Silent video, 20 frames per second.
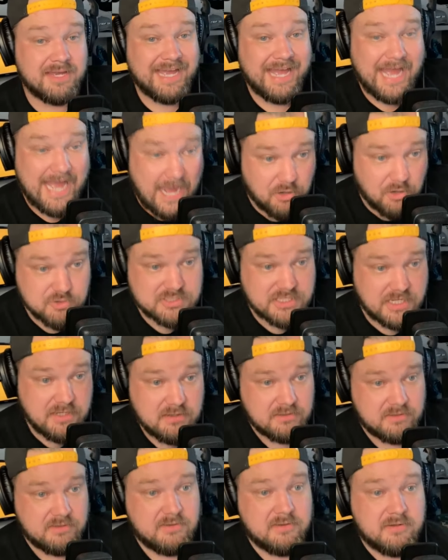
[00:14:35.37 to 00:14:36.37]

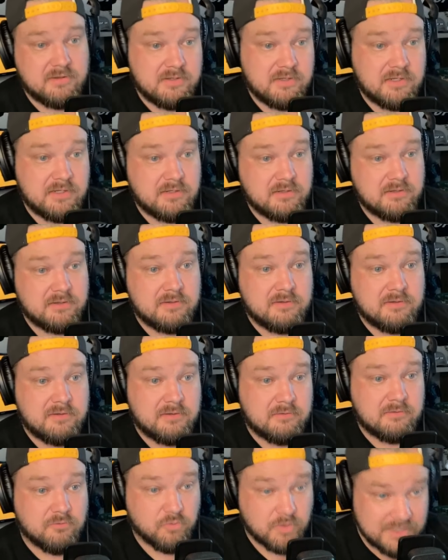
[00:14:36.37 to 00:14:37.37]
housing,
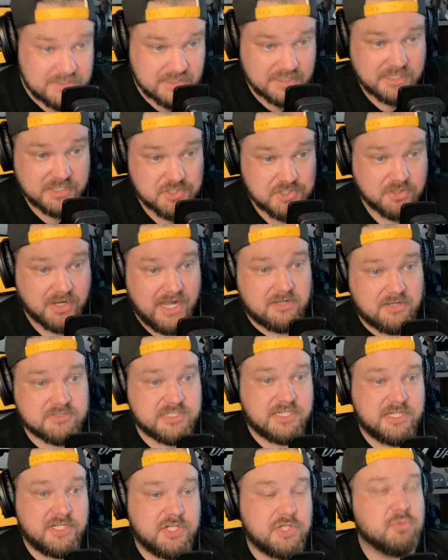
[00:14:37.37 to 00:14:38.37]
residential
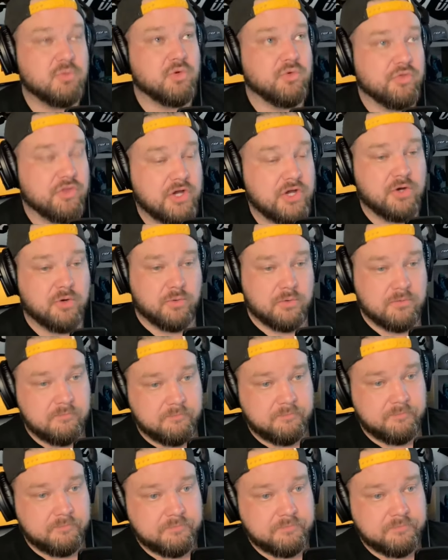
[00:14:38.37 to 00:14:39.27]
housing? You will know